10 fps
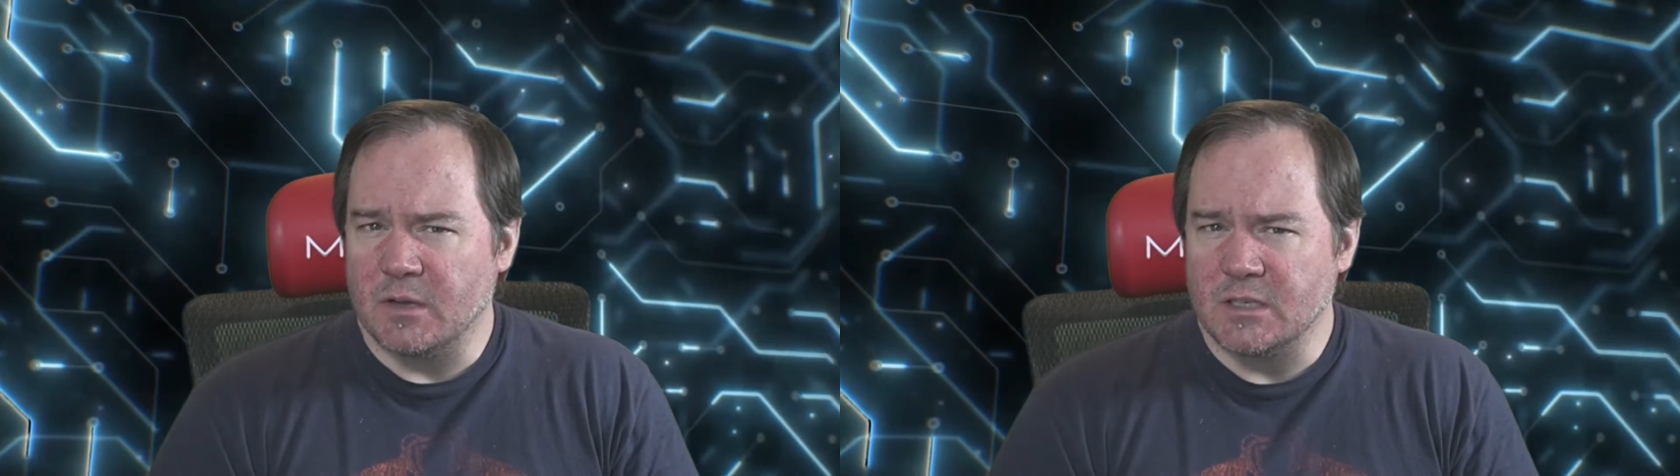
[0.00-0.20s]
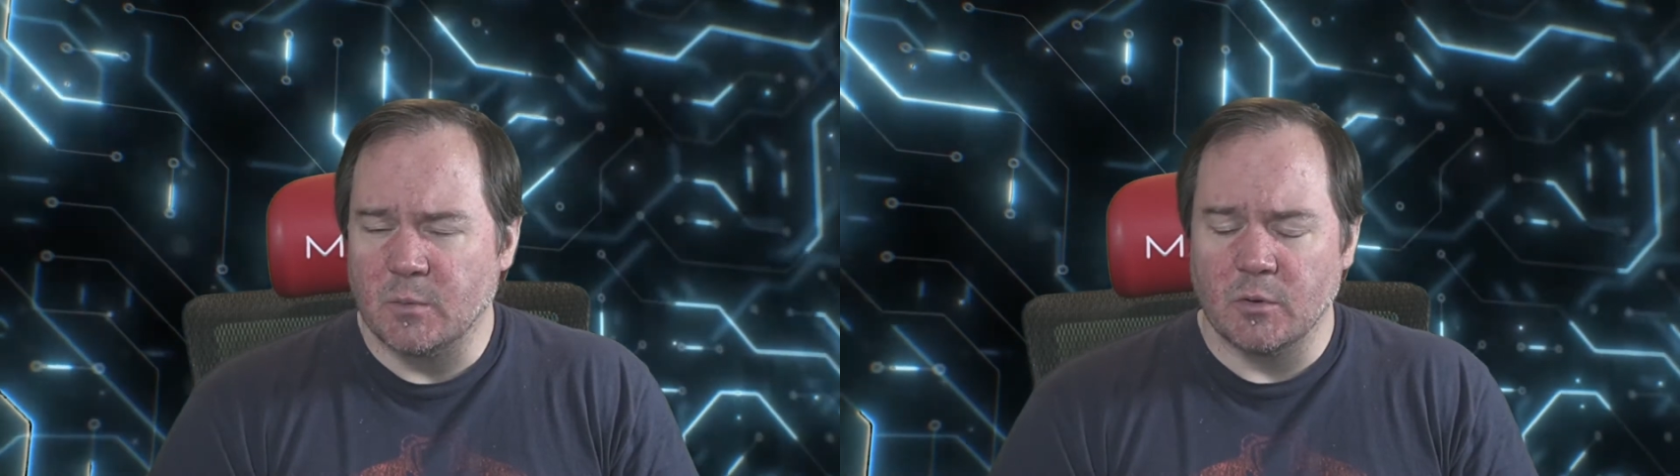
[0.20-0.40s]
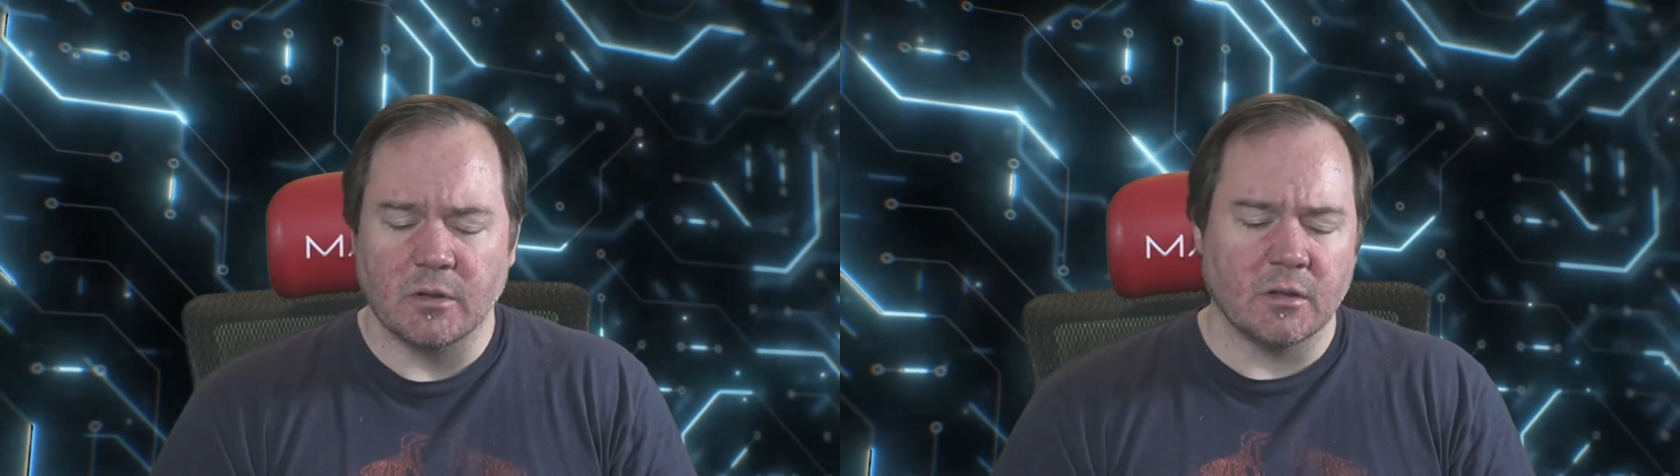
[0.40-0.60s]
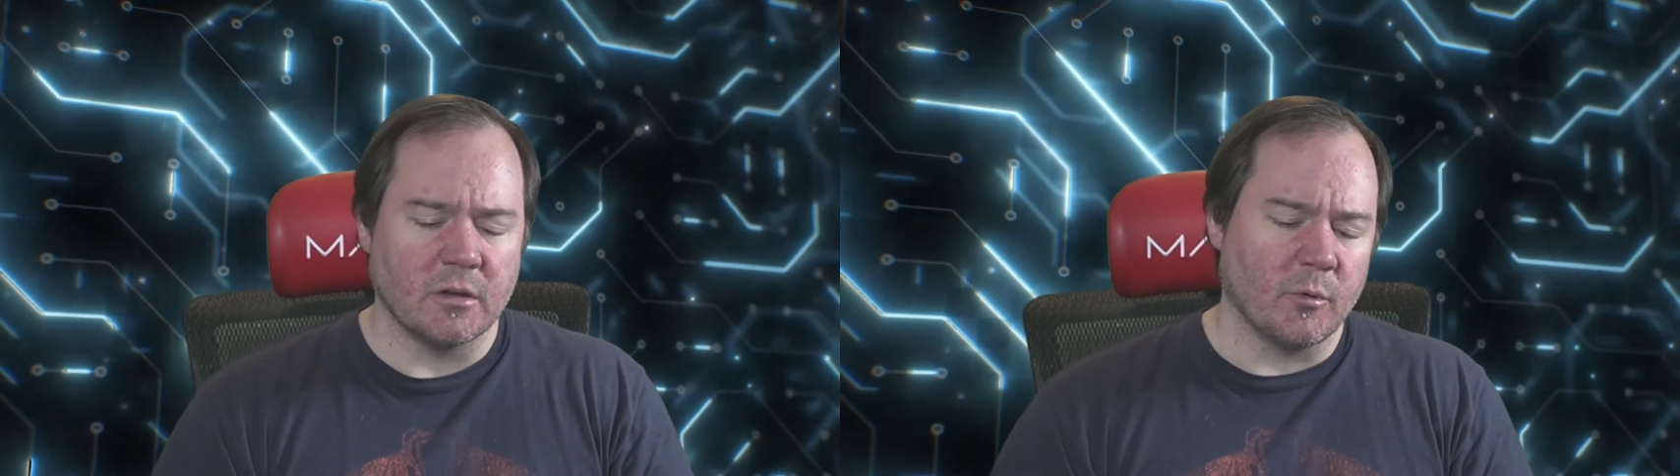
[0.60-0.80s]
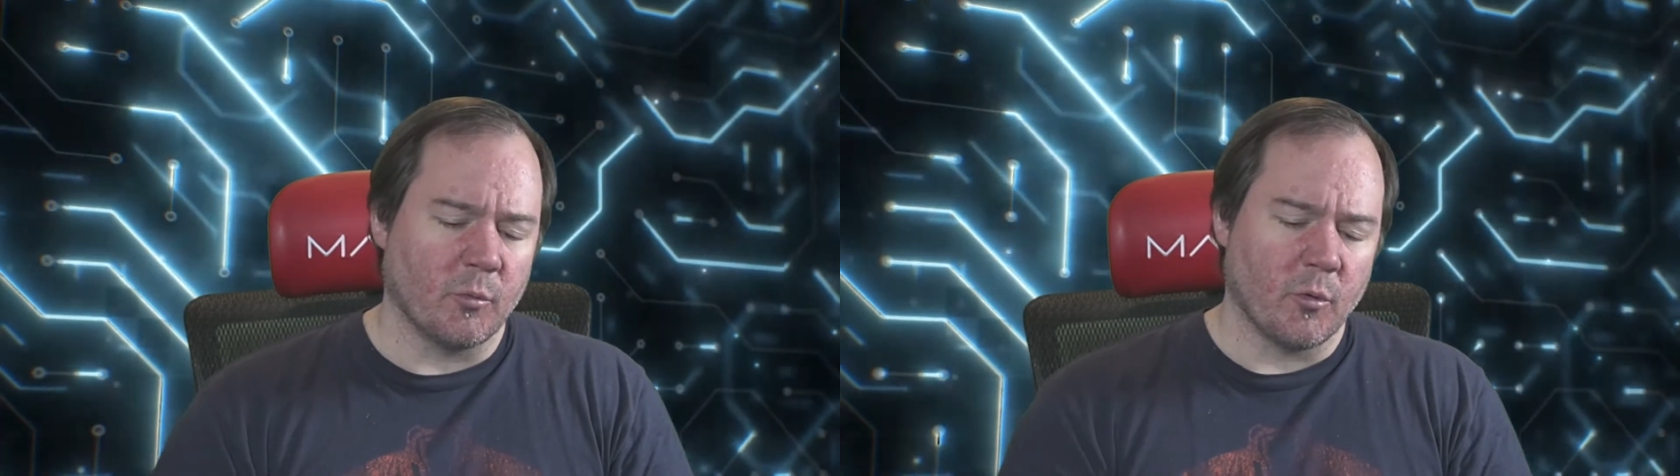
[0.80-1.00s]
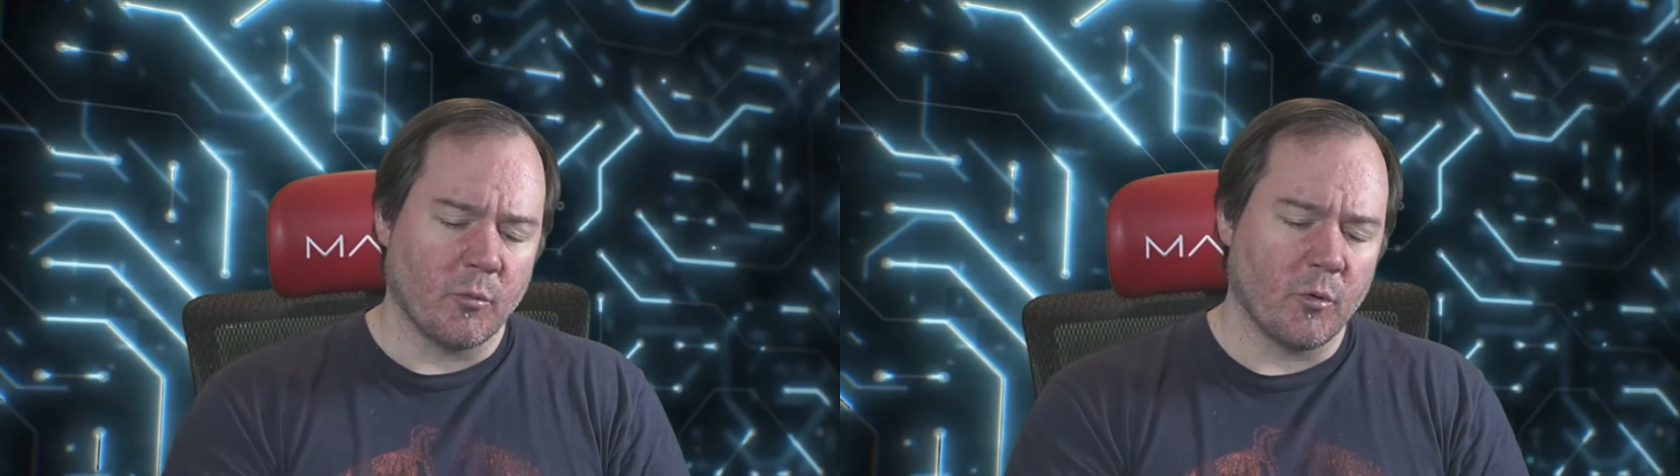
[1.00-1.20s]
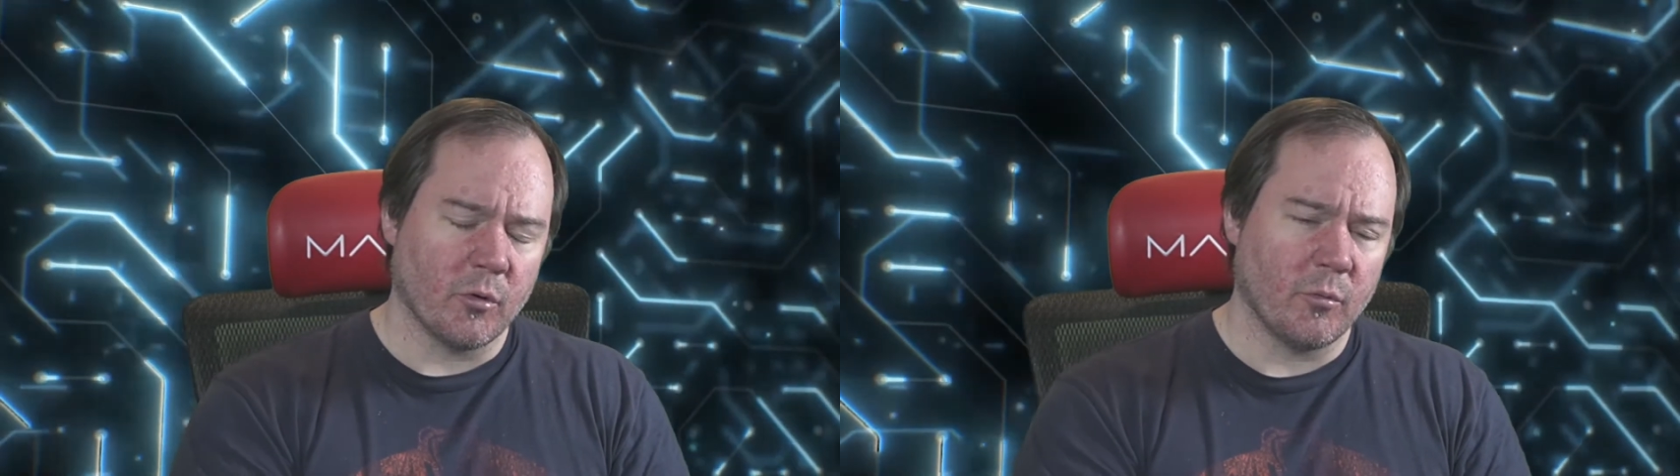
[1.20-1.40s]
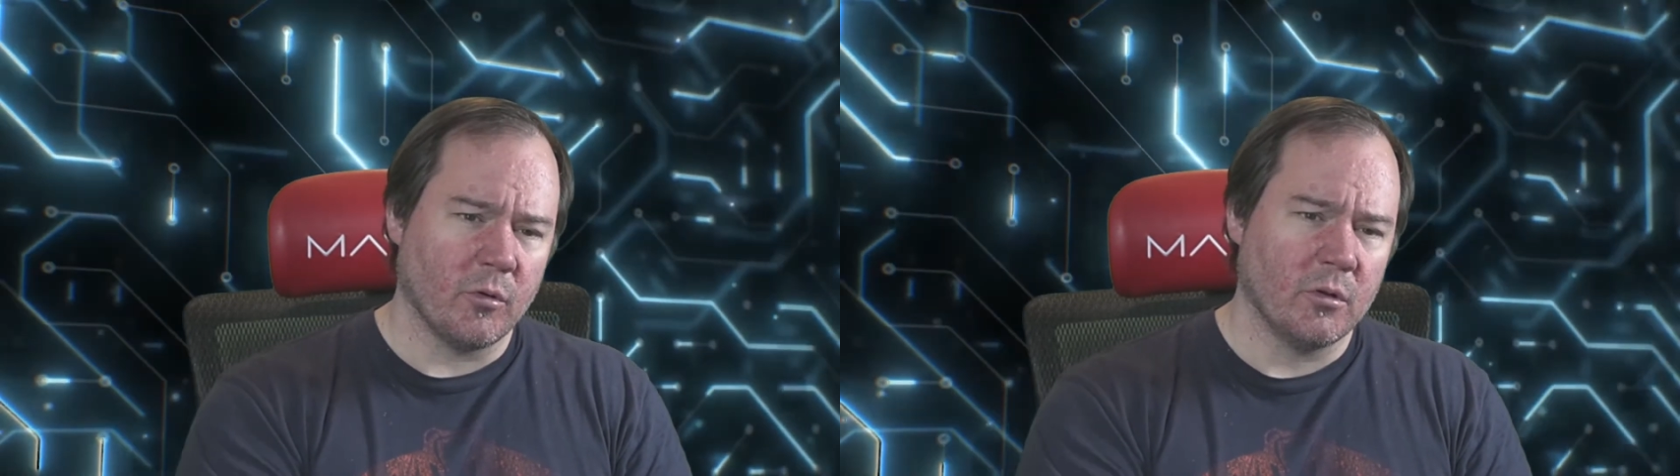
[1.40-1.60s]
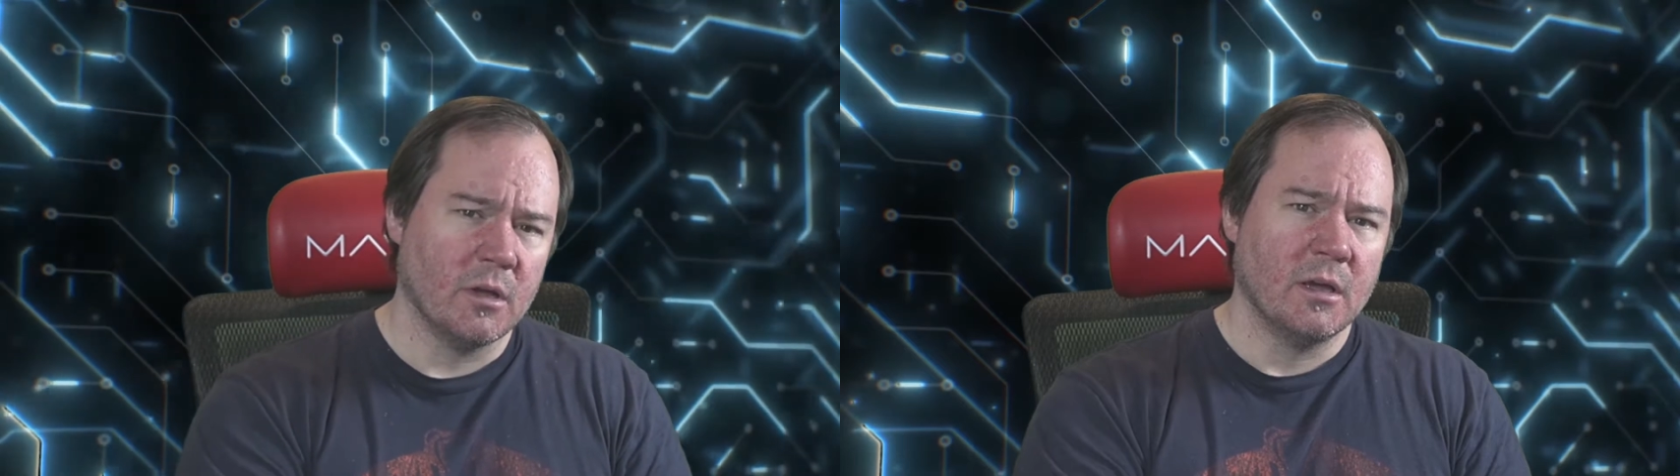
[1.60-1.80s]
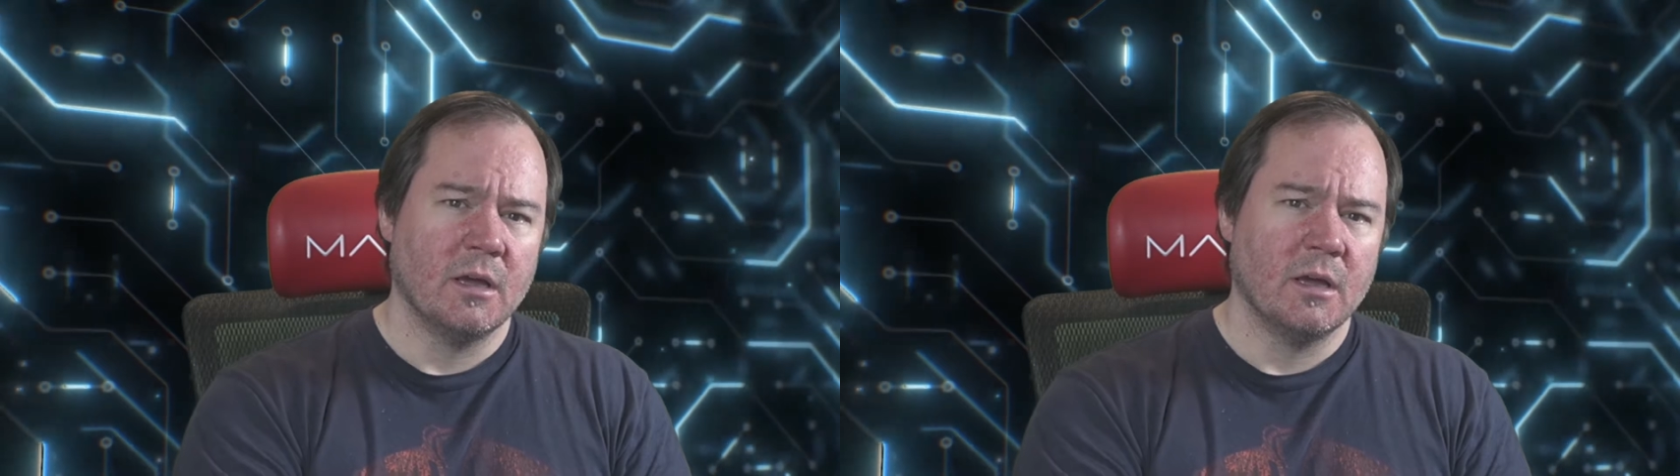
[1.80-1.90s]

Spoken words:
flexible and a little bit more portable,